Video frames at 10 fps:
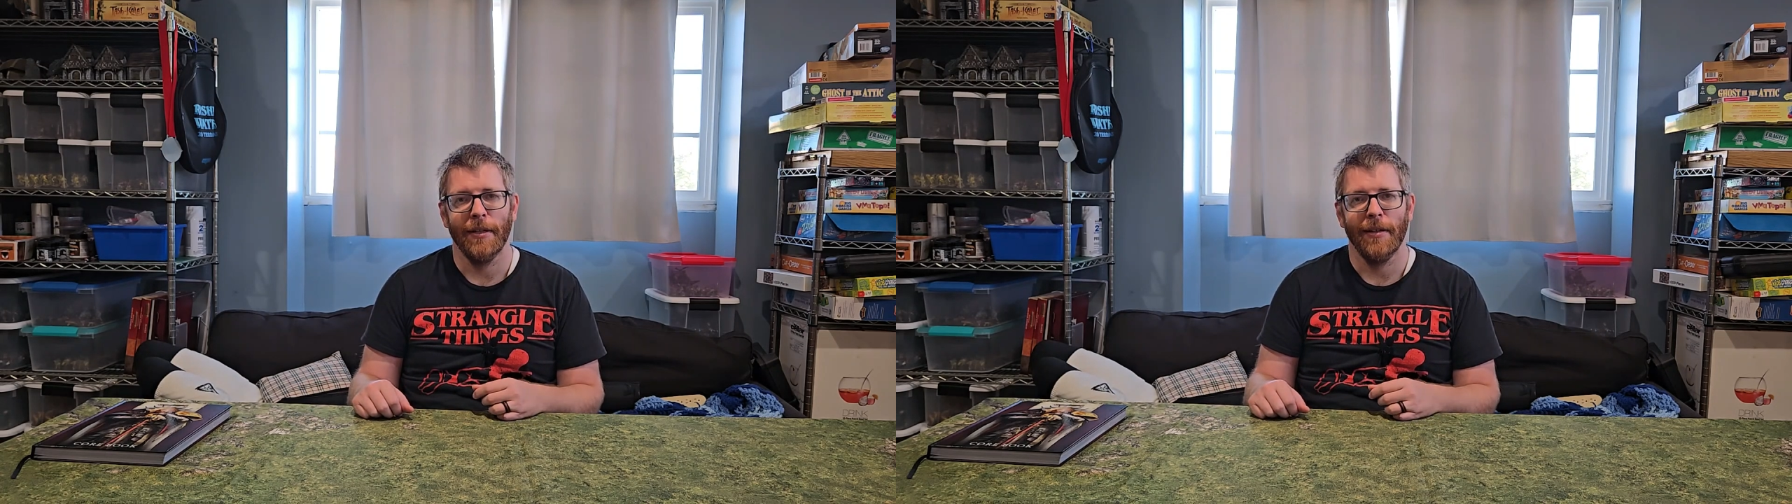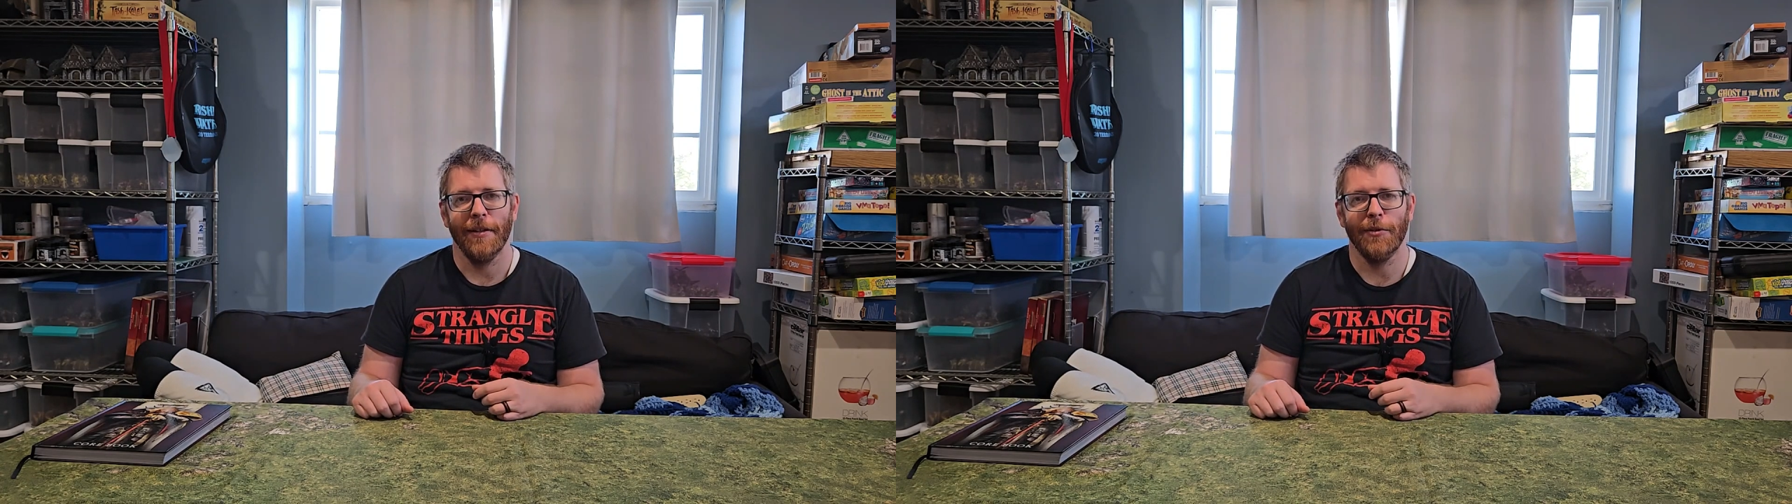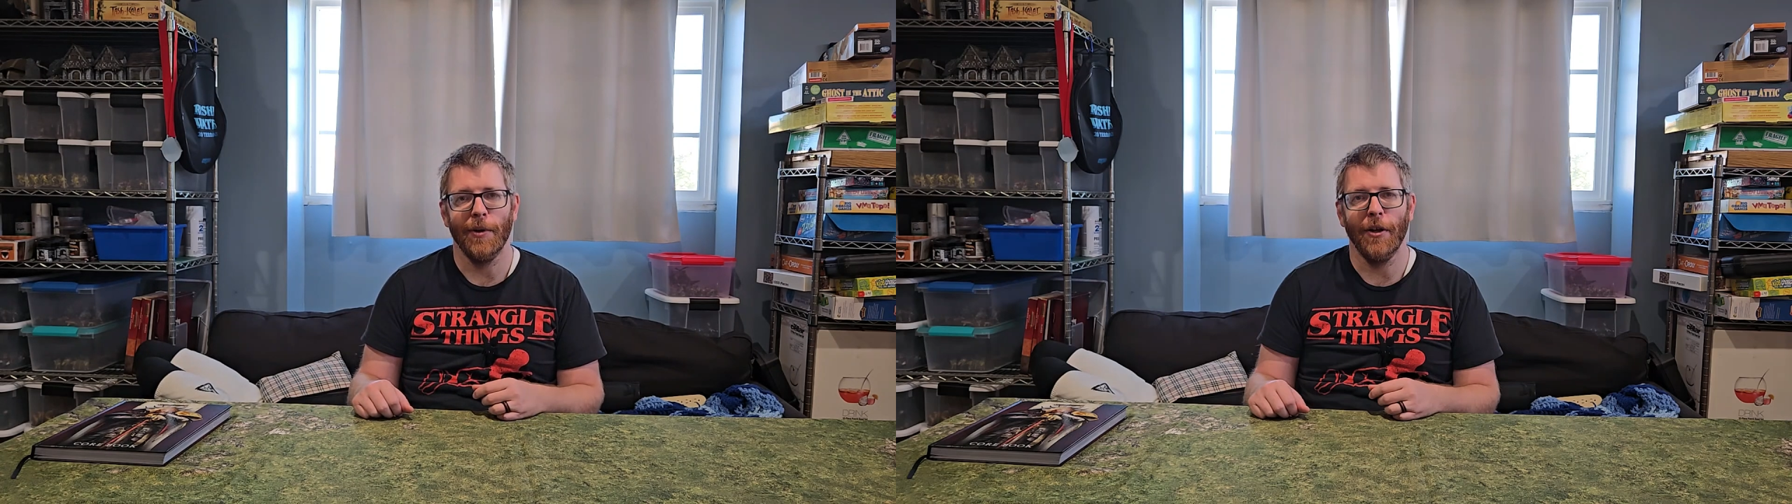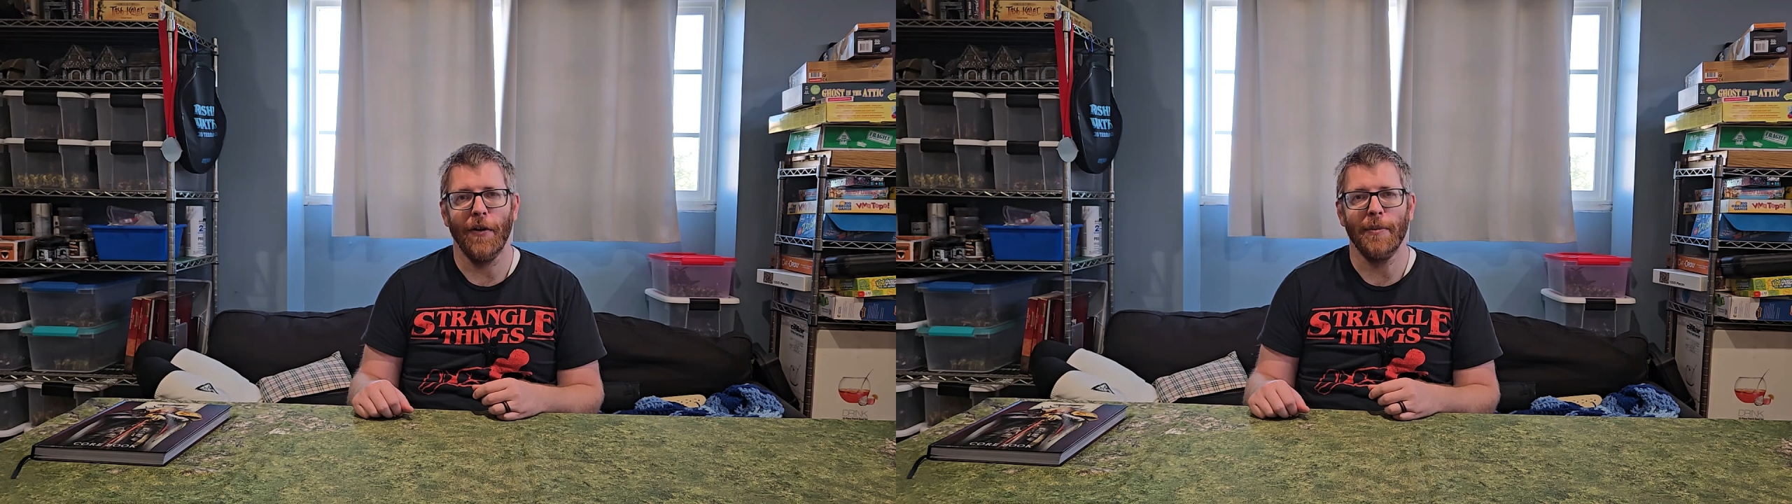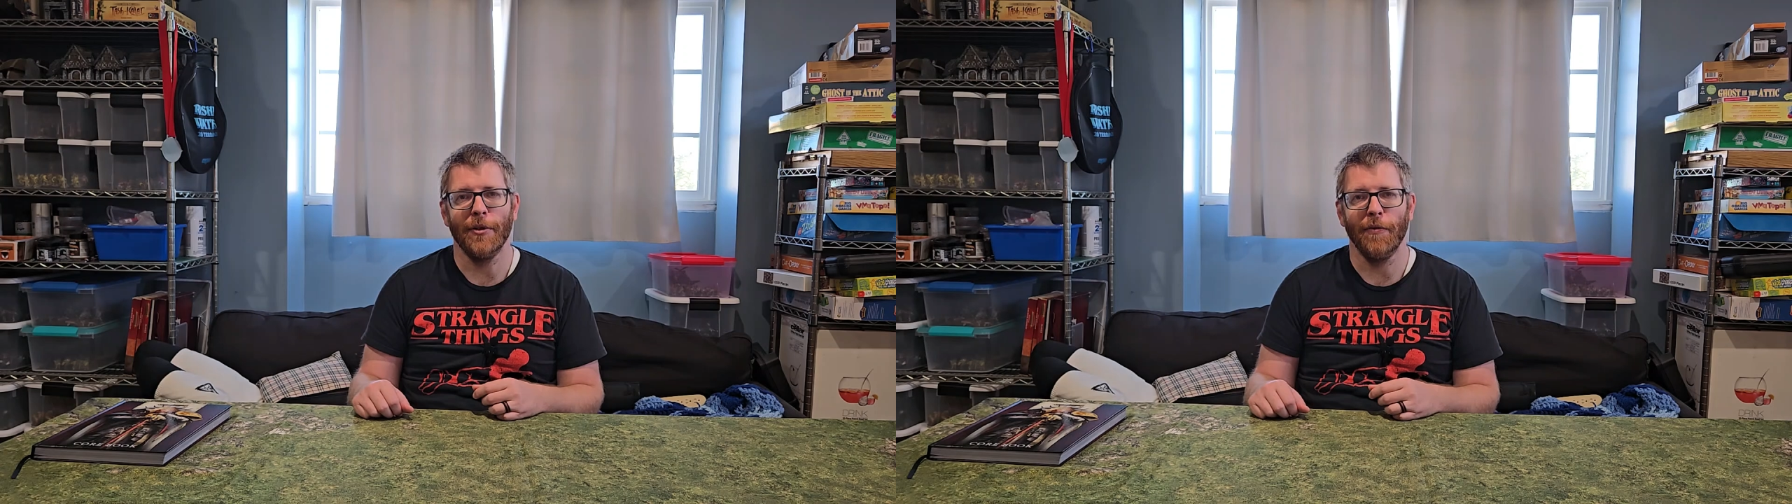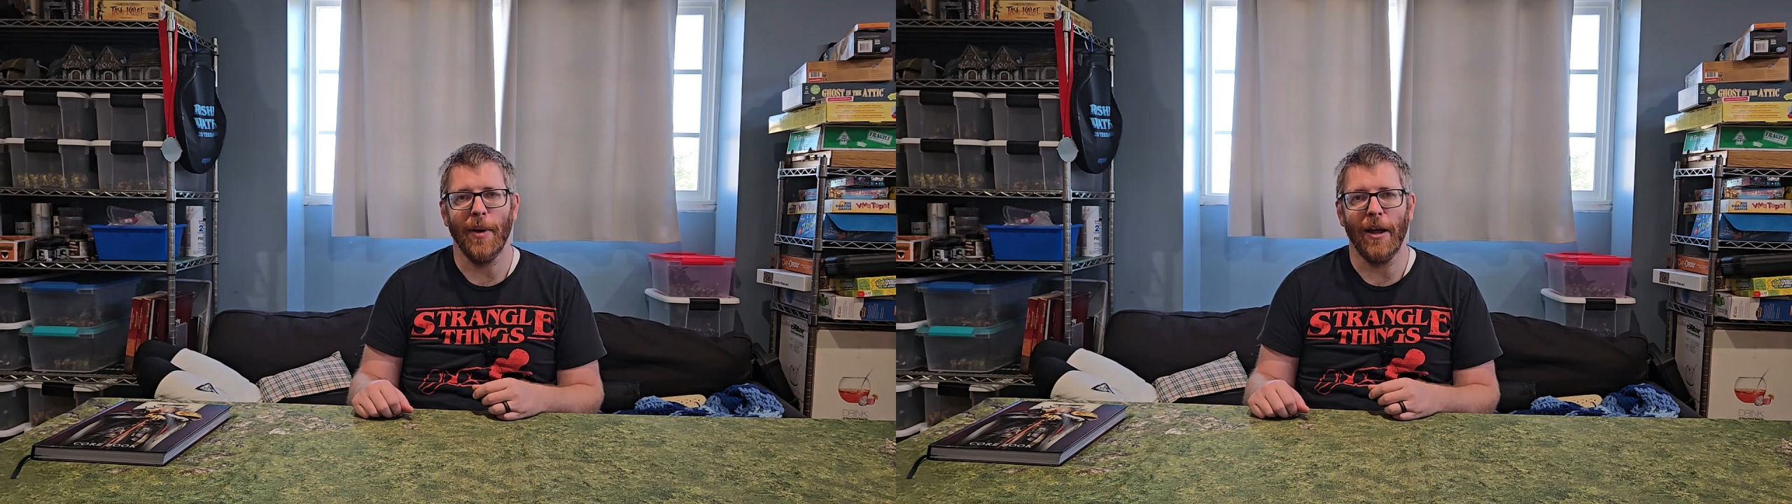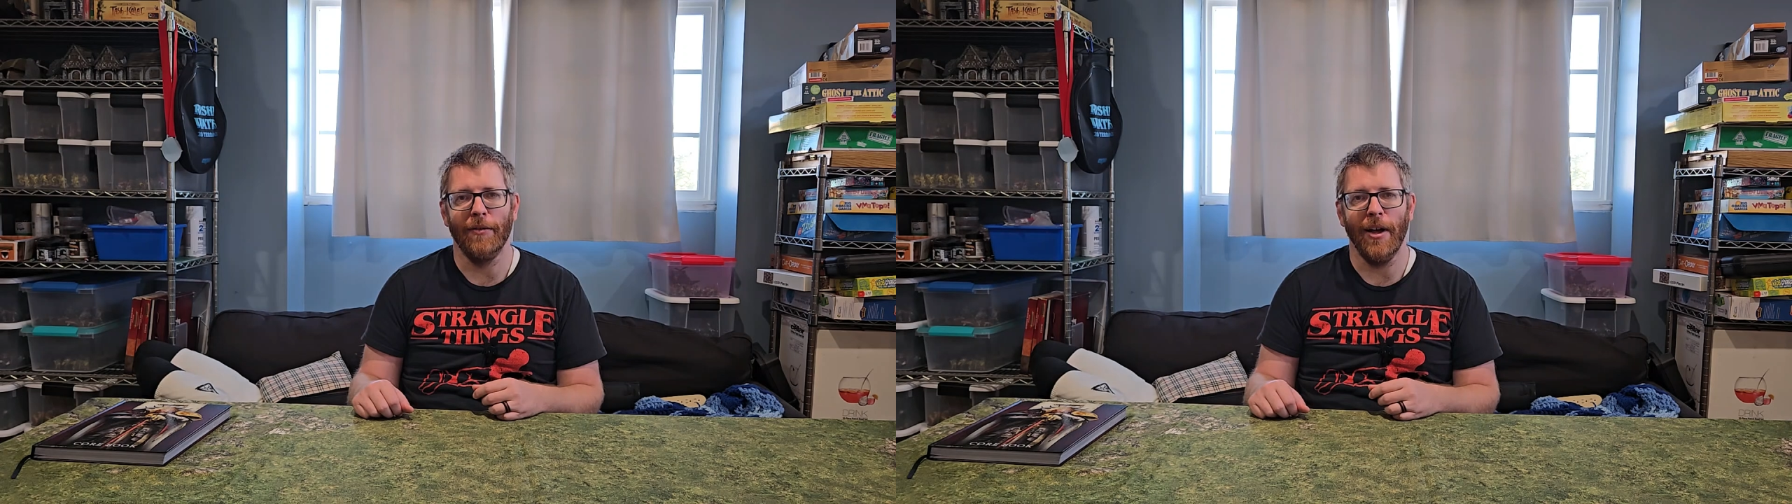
This has been another episode of Battle